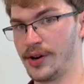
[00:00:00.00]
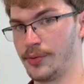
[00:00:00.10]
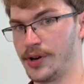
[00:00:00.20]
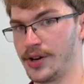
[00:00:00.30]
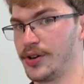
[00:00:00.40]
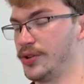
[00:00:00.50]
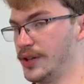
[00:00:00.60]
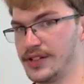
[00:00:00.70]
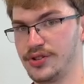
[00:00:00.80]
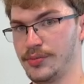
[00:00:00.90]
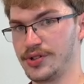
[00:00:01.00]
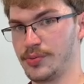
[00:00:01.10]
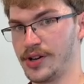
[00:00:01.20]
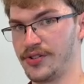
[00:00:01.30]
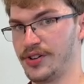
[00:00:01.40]
water, you get too much
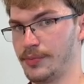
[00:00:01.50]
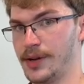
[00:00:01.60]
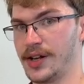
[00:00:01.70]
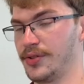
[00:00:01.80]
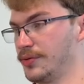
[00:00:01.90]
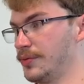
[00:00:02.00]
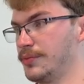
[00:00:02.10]
water in your bottle,